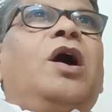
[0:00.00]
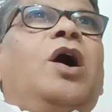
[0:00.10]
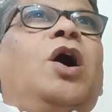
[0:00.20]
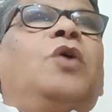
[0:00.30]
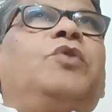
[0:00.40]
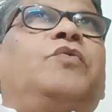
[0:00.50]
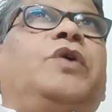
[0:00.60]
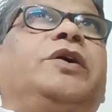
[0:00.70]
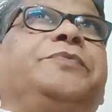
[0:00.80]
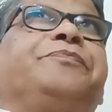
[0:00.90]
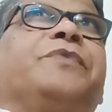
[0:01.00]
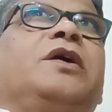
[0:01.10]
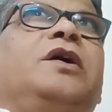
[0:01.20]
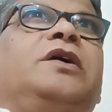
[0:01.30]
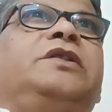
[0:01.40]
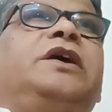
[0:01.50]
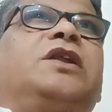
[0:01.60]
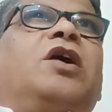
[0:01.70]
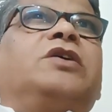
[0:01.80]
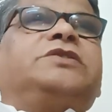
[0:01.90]
However,
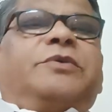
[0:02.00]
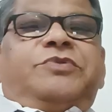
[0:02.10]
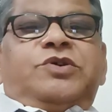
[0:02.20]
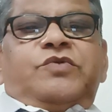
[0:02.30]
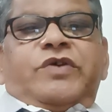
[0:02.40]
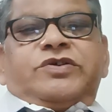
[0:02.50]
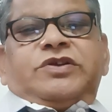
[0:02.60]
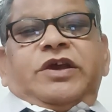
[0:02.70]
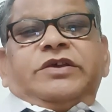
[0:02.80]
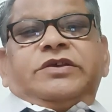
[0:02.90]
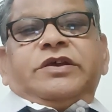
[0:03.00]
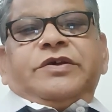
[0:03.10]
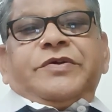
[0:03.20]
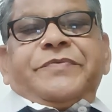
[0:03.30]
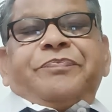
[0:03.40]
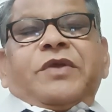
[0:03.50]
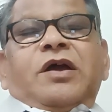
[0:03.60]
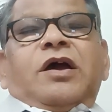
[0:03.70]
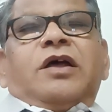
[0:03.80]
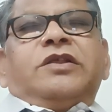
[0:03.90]
there are some universities,
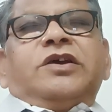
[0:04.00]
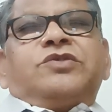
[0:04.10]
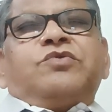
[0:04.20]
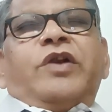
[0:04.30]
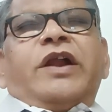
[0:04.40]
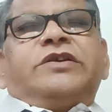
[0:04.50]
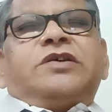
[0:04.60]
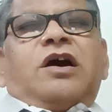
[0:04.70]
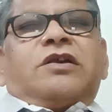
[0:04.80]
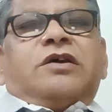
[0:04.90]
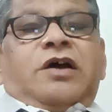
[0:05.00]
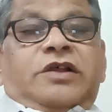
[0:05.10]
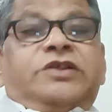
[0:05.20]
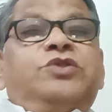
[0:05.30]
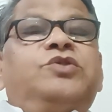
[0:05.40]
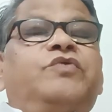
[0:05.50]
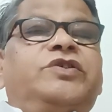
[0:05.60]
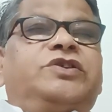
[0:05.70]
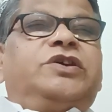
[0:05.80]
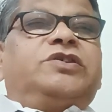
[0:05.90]
the students are the
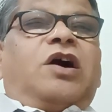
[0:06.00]
universities